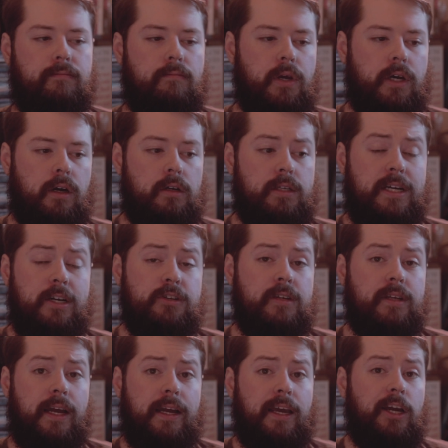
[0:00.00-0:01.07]
Because here's the
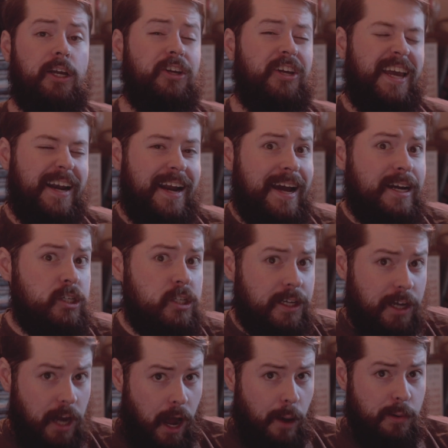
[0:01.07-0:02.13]
thing, you can't
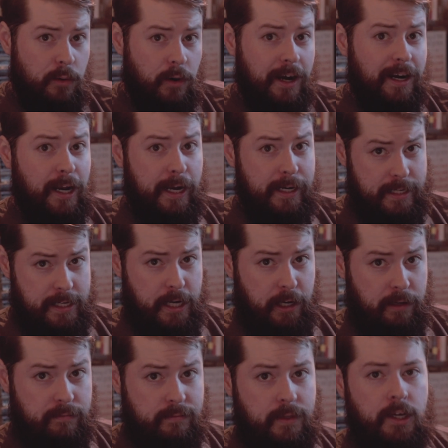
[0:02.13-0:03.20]
actually copyright an
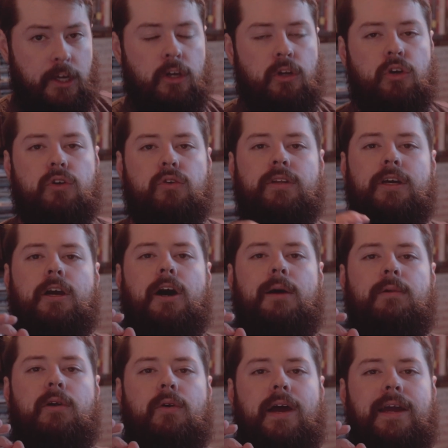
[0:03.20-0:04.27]
idea. You can only
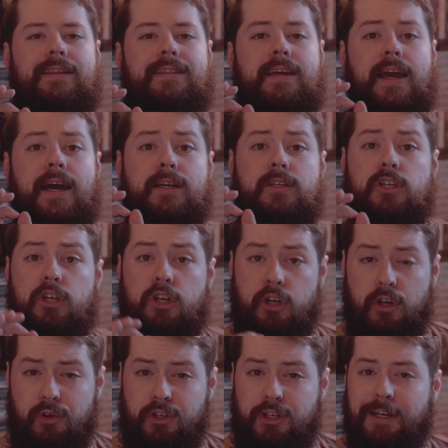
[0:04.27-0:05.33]
copyright the
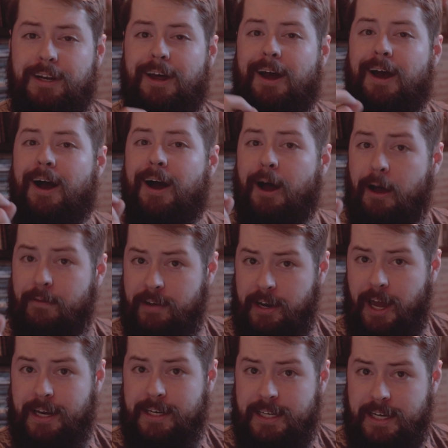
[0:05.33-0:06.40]
execution of an
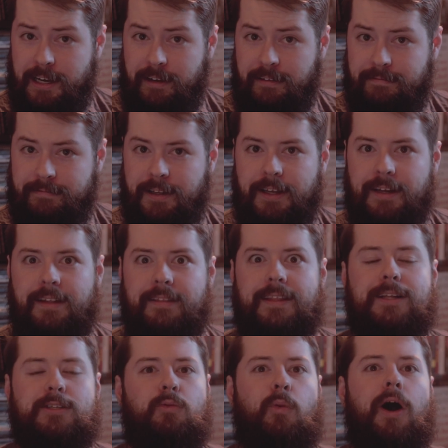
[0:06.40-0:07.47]
idea.
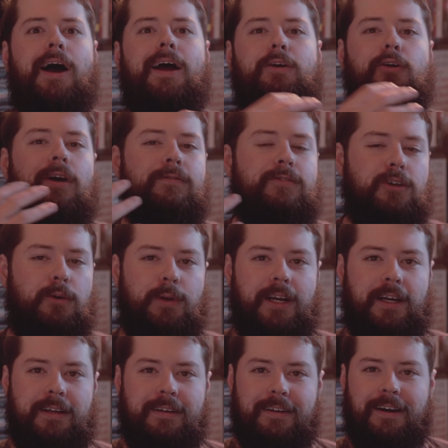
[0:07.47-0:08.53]
That's why you have so
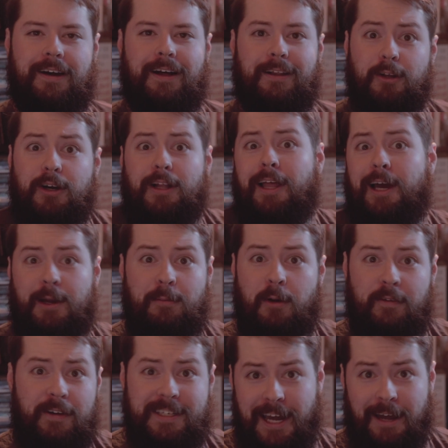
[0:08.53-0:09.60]
many look-alike
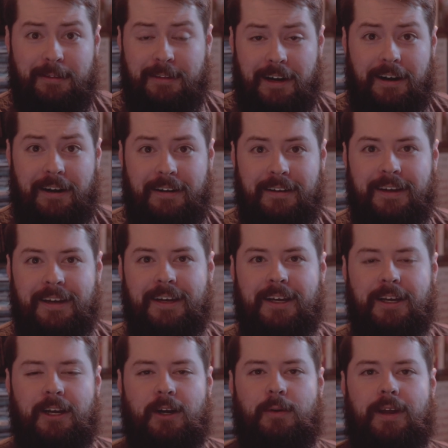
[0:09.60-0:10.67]
movies out there.
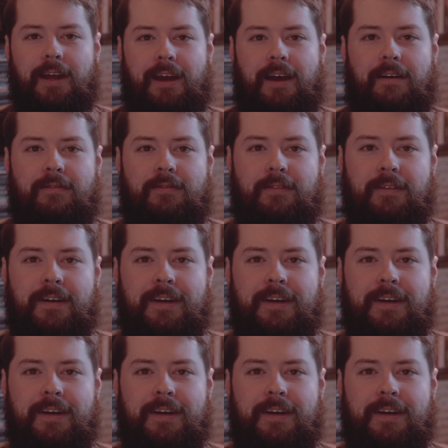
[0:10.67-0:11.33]
You know, we have